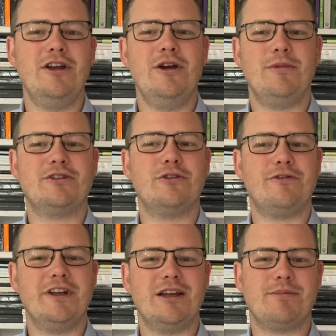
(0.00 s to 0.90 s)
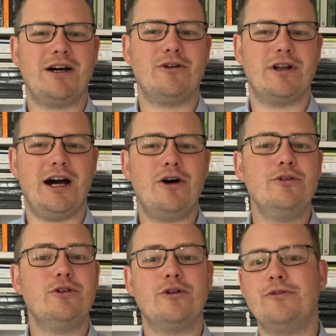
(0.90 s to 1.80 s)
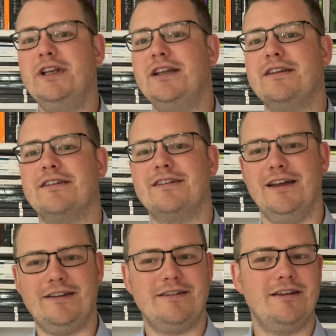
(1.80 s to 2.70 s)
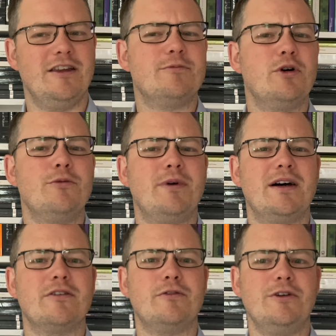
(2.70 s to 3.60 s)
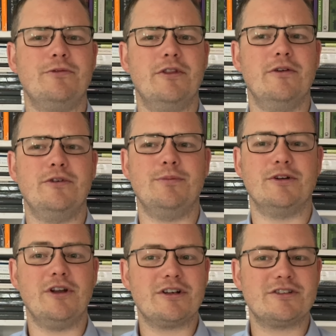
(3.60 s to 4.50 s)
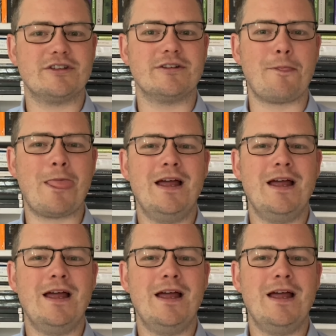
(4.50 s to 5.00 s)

but should think about how your reading the text is both part of the reproduction